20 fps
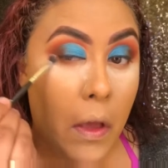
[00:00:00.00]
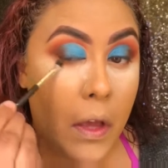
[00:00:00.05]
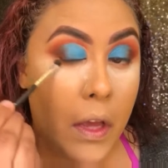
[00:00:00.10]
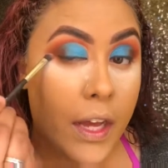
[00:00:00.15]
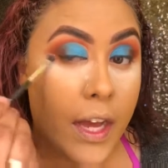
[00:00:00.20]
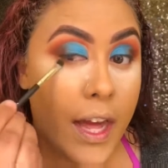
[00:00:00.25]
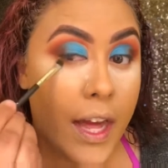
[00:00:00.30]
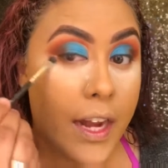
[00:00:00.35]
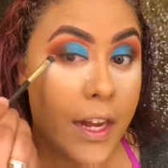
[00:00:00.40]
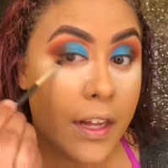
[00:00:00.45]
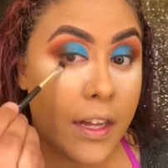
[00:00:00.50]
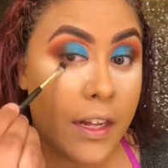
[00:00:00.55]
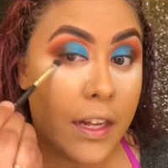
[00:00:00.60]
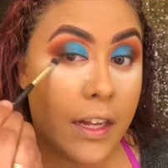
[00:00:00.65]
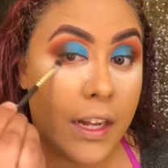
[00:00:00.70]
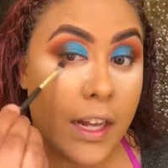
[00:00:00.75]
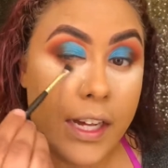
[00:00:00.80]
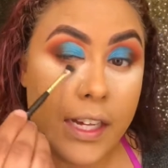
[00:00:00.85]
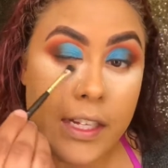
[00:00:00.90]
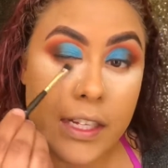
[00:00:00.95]
you gotta
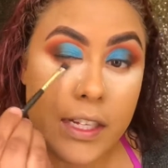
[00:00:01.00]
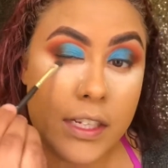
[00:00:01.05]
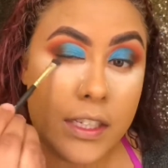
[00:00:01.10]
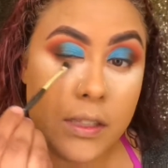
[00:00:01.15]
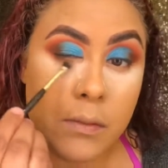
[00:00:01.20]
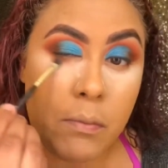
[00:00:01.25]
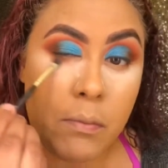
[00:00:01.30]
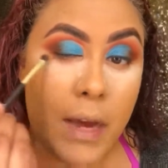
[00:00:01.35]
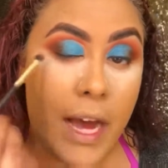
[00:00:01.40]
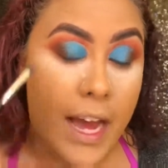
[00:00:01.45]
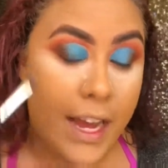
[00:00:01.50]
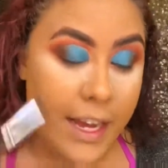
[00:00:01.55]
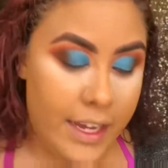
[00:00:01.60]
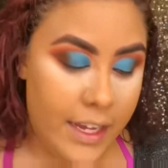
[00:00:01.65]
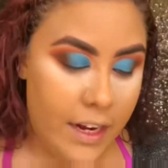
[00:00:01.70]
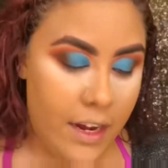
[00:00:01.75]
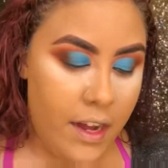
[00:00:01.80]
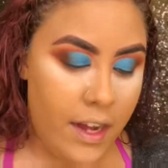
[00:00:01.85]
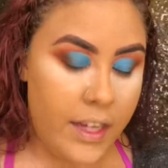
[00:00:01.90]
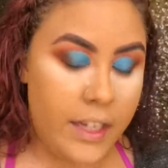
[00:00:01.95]
lightly just pack
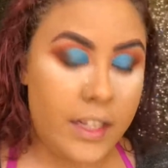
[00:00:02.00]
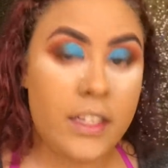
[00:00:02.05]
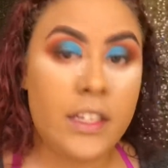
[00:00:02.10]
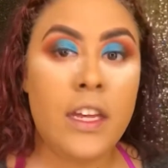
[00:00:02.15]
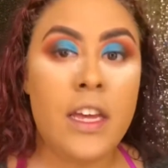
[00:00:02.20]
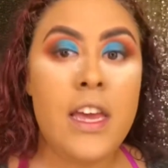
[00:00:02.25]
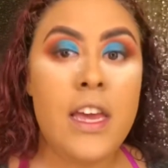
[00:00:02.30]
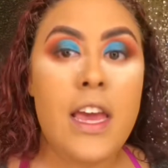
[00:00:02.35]
it on.